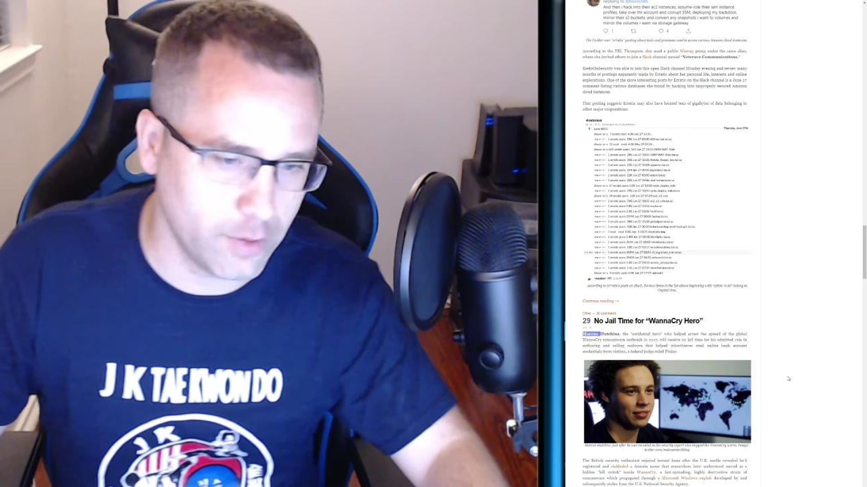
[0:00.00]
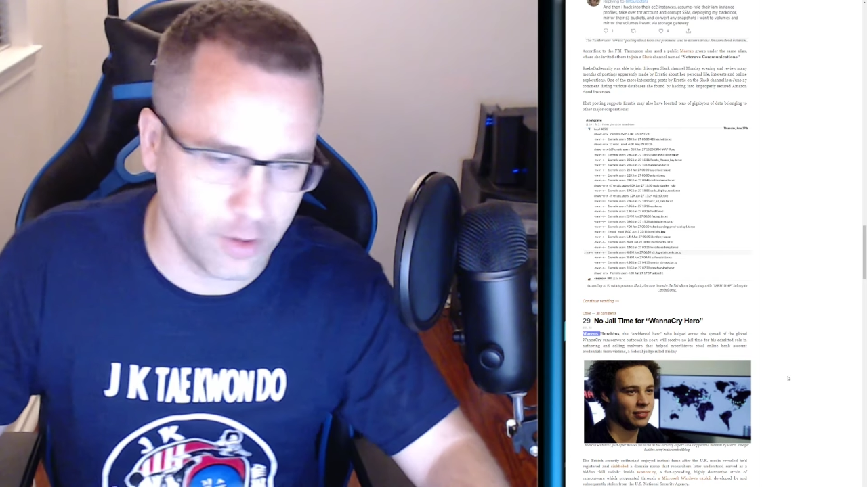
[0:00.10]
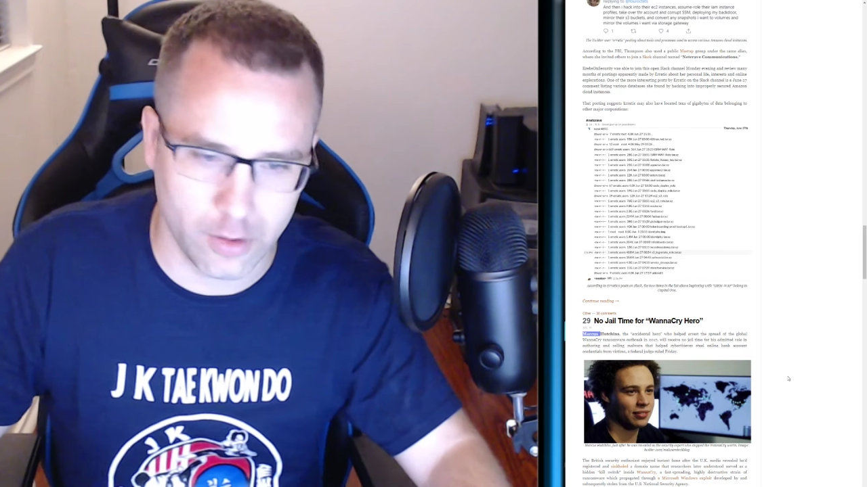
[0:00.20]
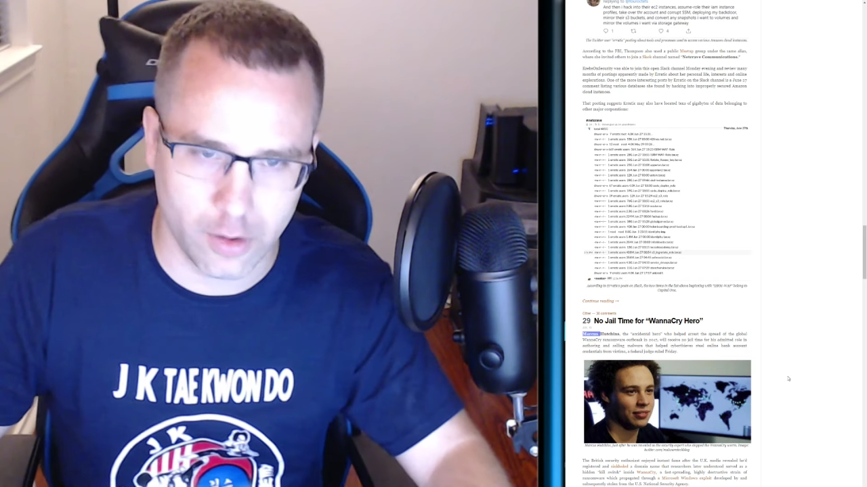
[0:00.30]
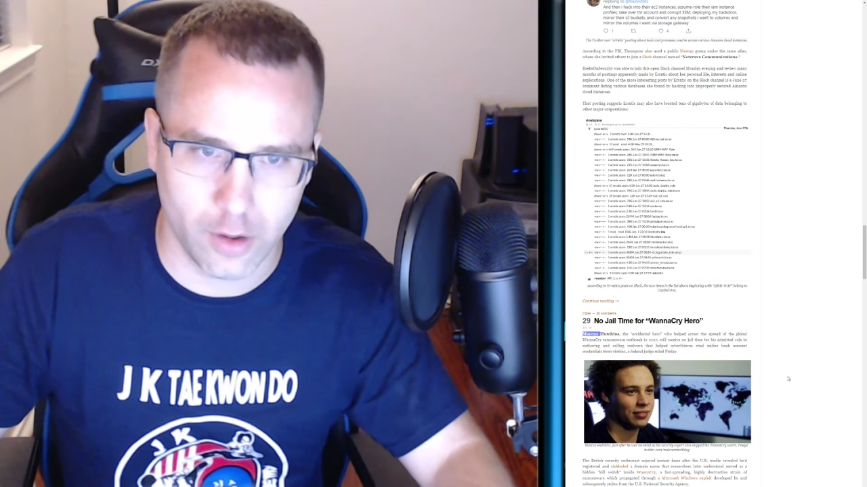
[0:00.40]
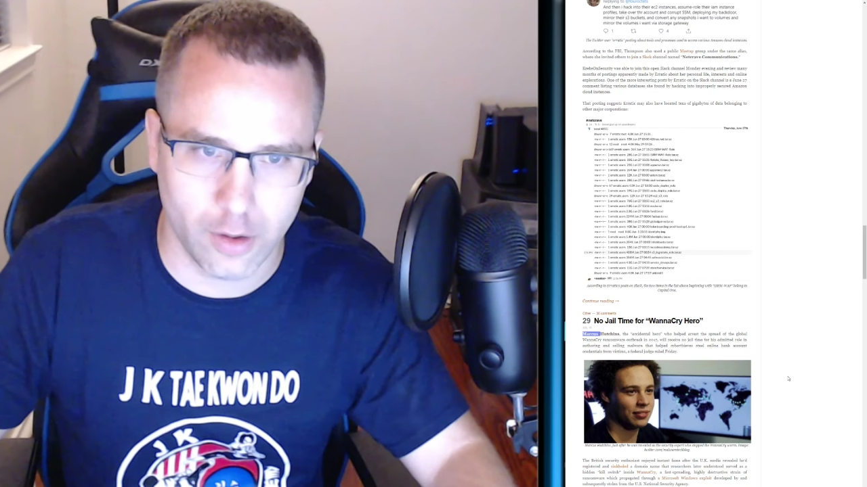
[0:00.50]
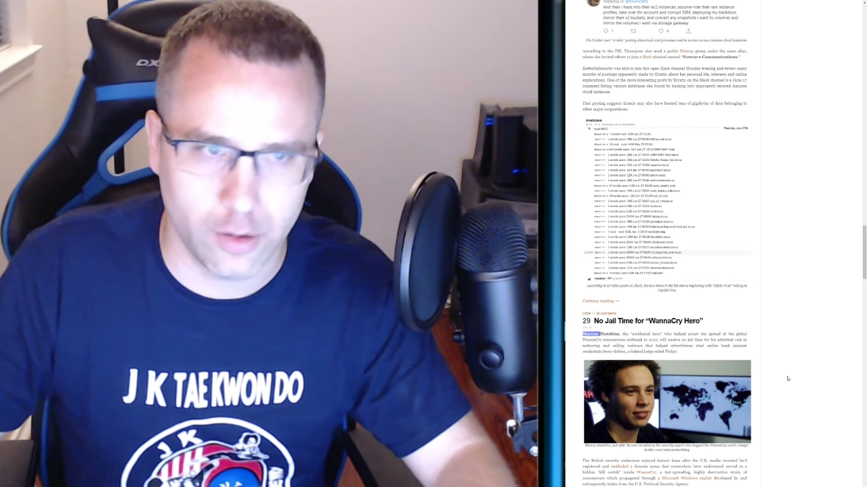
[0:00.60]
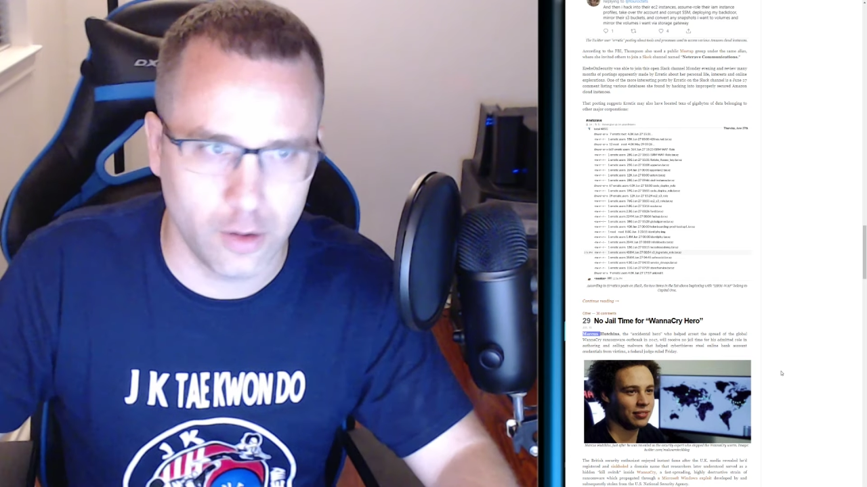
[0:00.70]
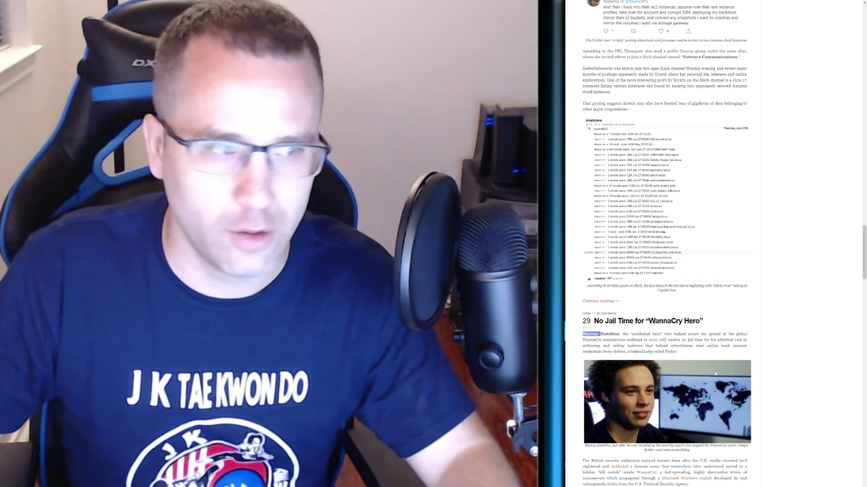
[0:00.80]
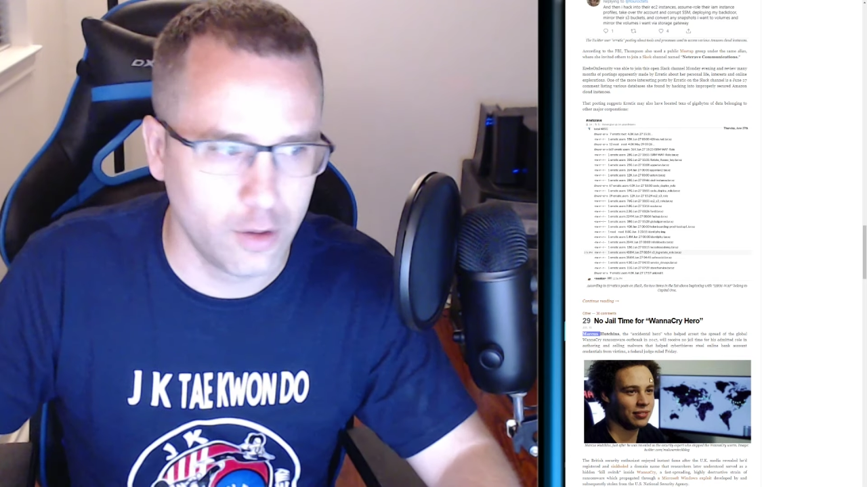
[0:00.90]
in
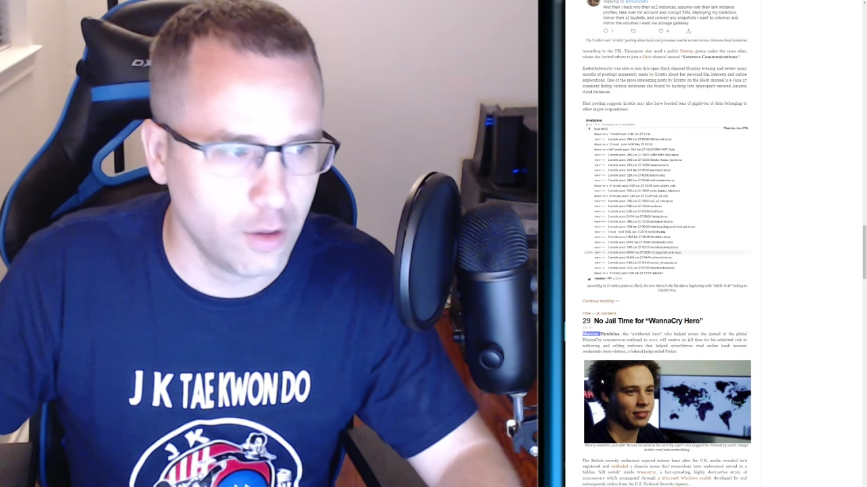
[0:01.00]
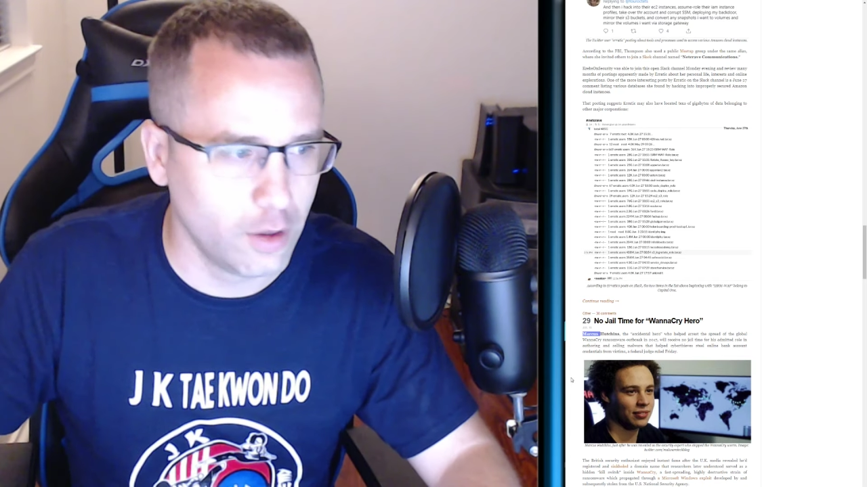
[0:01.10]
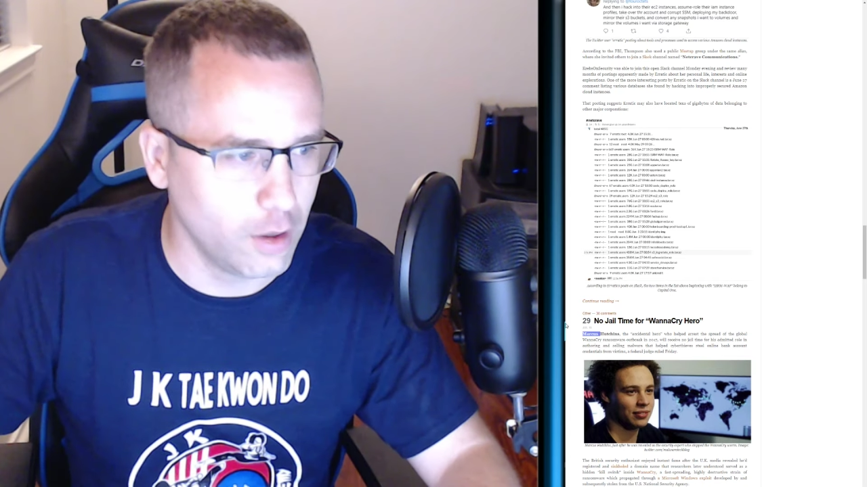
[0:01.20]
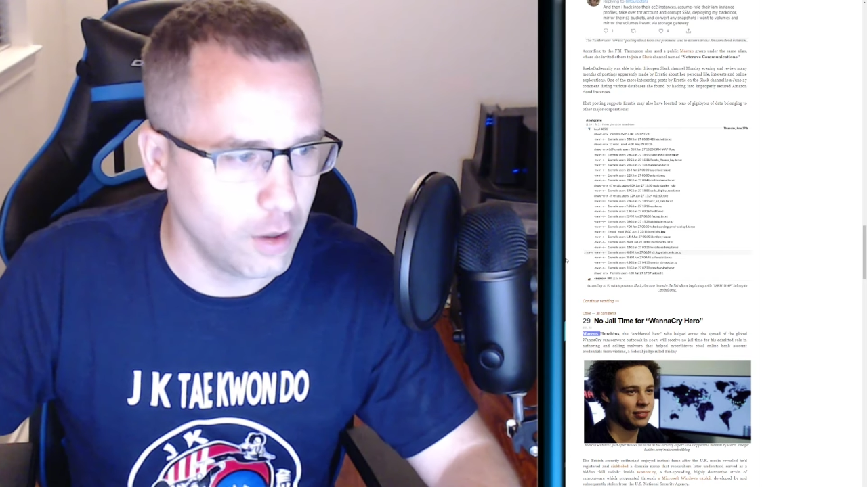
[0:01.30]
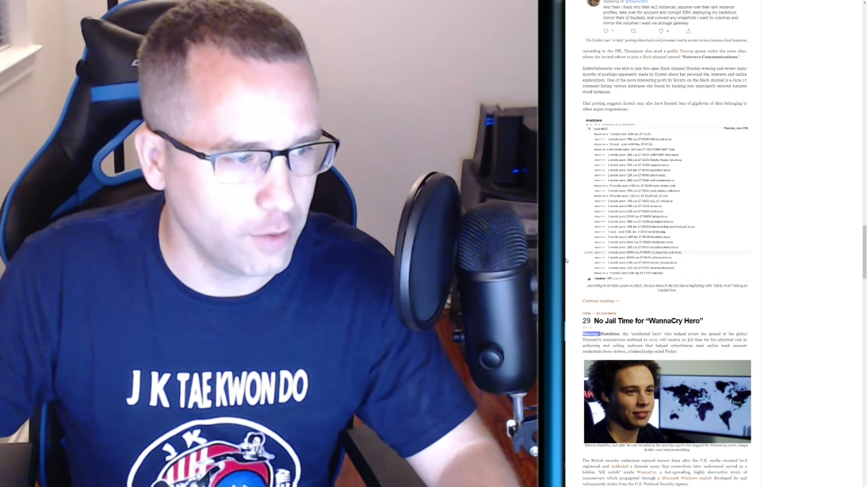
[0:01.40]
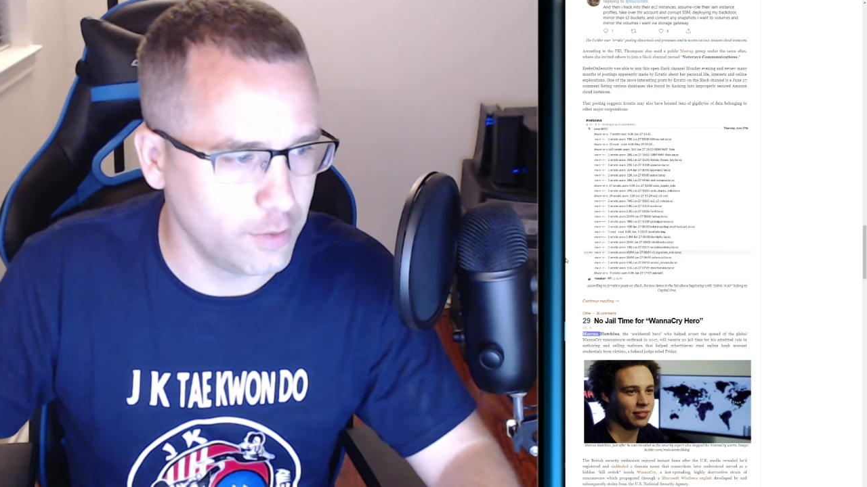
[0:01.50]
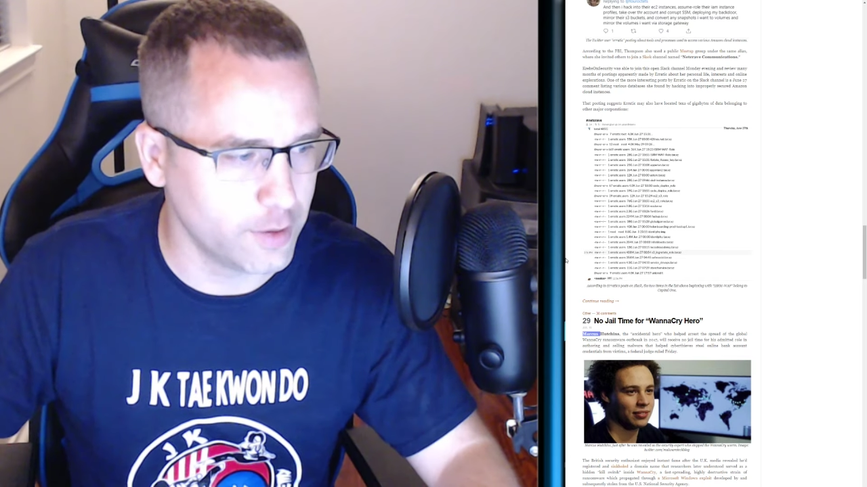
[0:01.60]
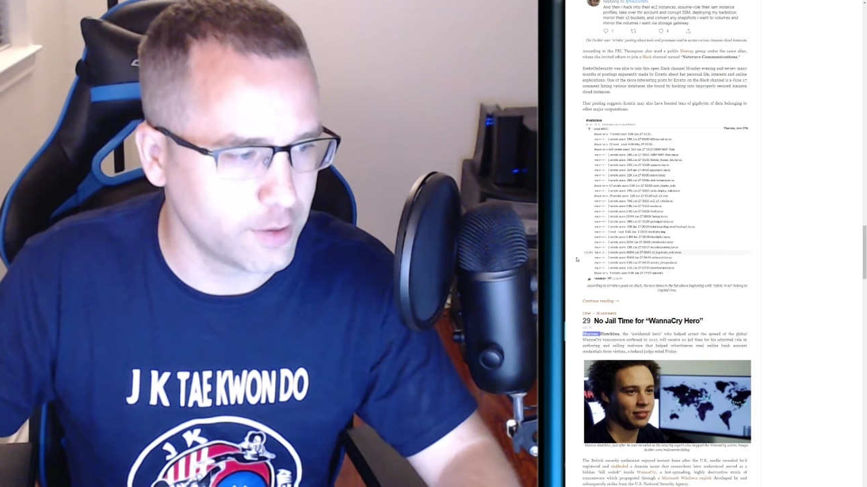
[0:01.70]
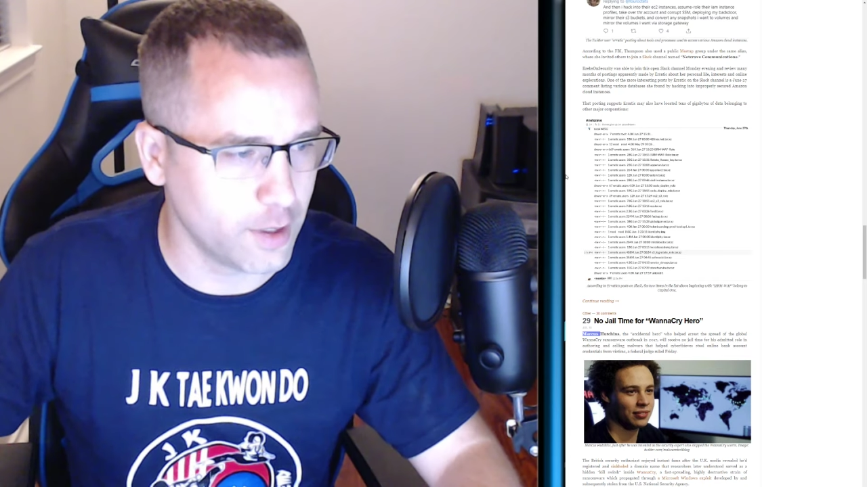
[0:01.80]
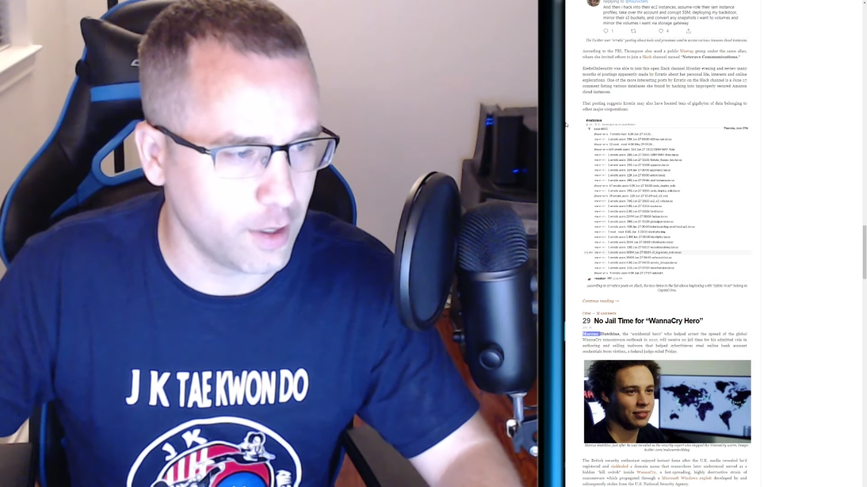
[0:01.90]
on this guy